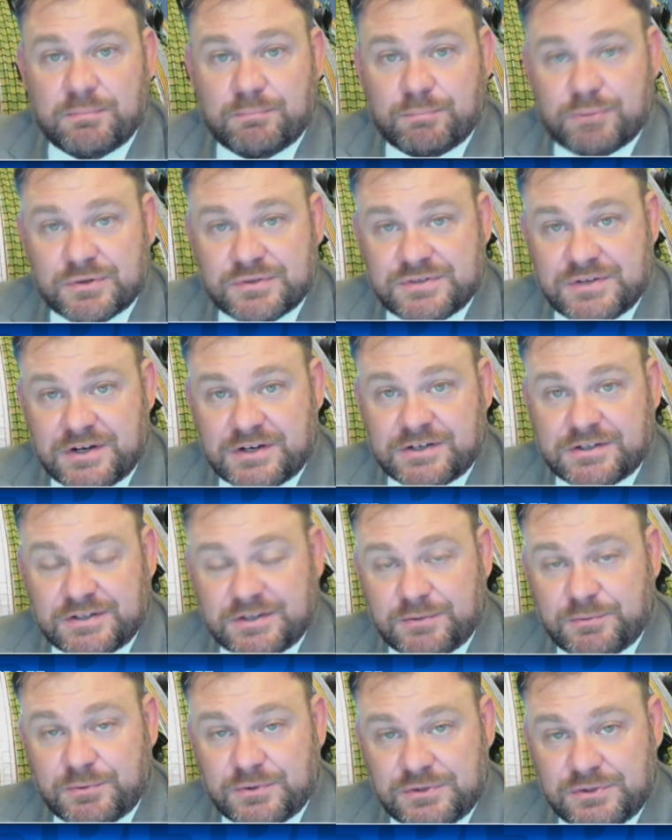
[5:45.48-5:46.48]

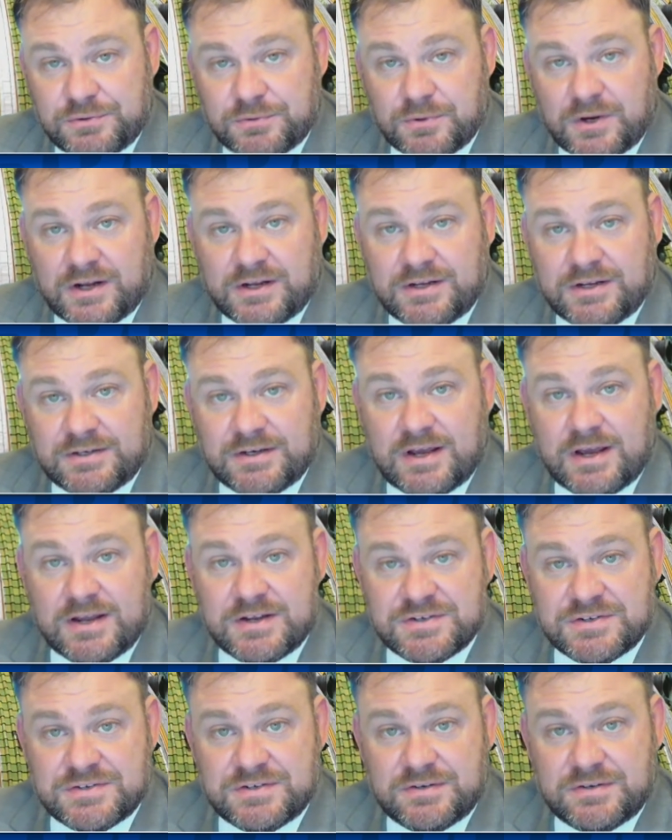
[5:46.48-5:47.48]
particularly when you
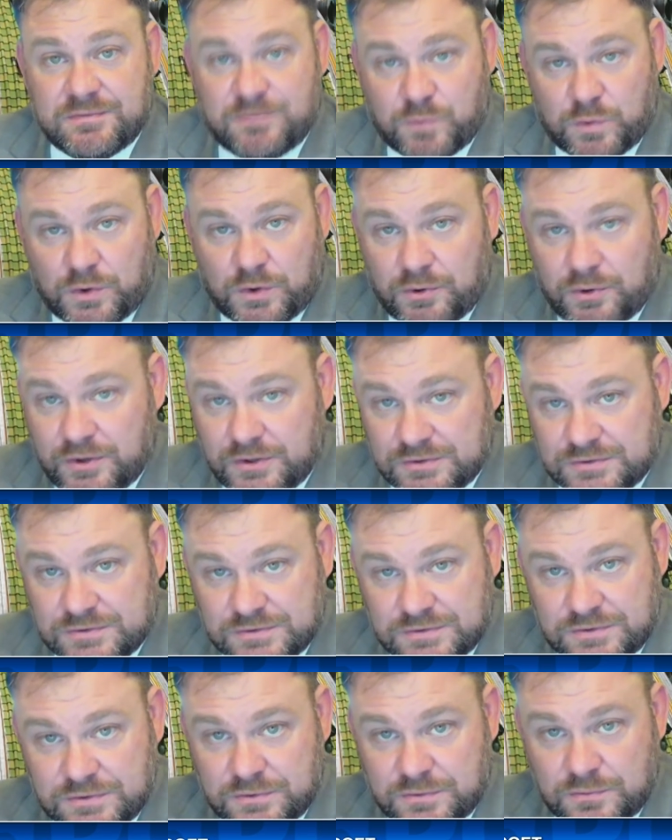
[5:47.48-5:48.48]
recognize that if we're going to
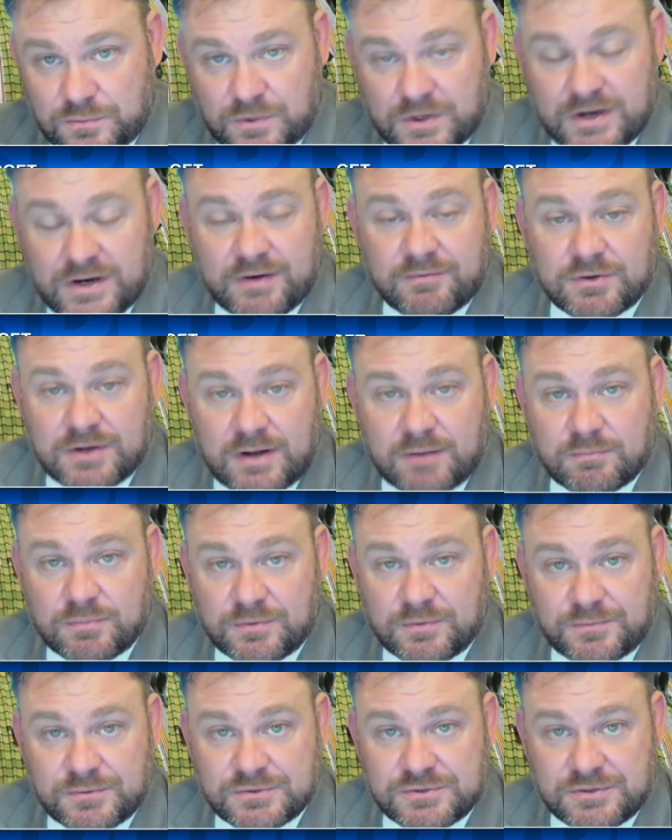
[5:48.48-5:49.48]
do whatever
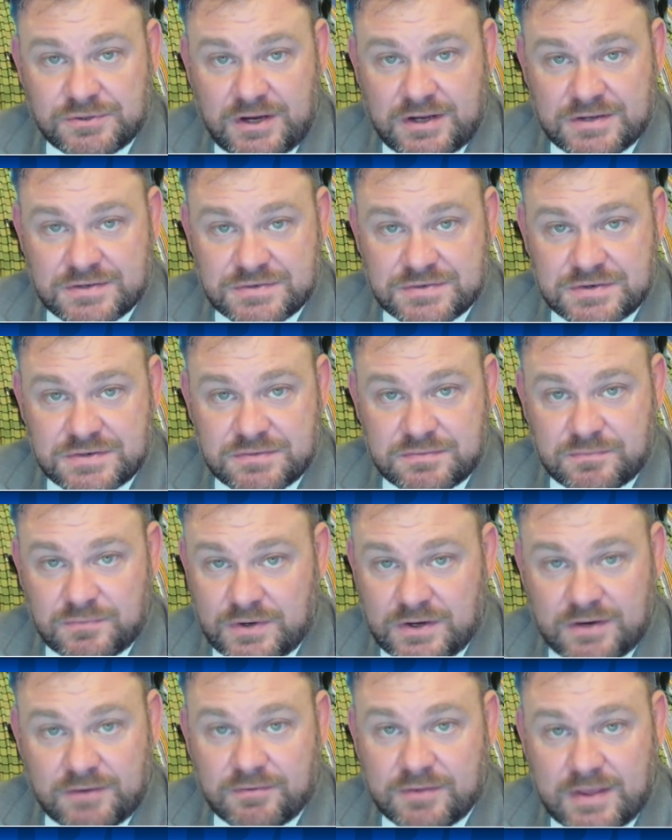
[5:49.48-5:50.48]
number for transit,
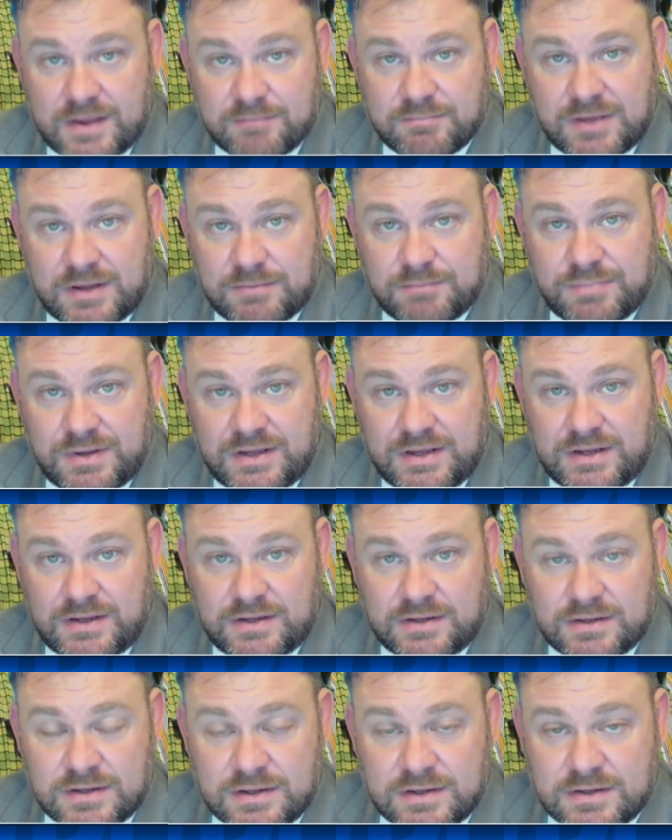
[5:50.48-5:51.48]
whatever that may be,